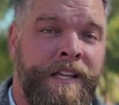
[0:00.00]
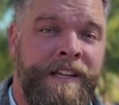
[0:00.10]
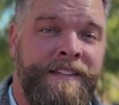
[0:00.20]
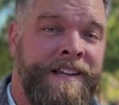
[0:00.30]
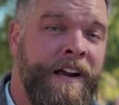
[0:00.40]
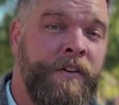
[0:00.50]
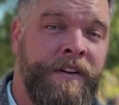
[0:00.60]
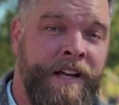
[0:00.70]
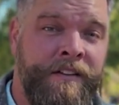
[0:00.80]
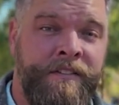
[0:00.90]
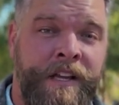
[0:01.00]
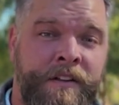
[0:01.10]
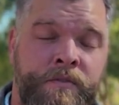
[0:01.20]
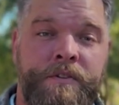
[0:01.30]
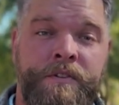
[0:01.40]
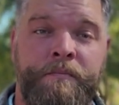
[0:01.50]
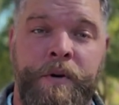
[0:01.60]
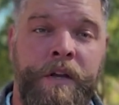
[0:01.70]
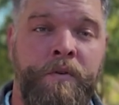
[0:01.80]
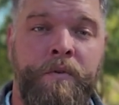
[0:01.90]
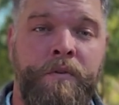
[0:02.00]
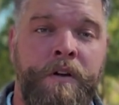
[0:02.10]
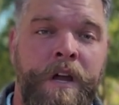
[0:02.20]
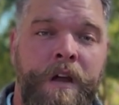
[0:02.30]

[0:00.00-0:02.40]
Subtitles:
in the entire United States, which is pretty cool.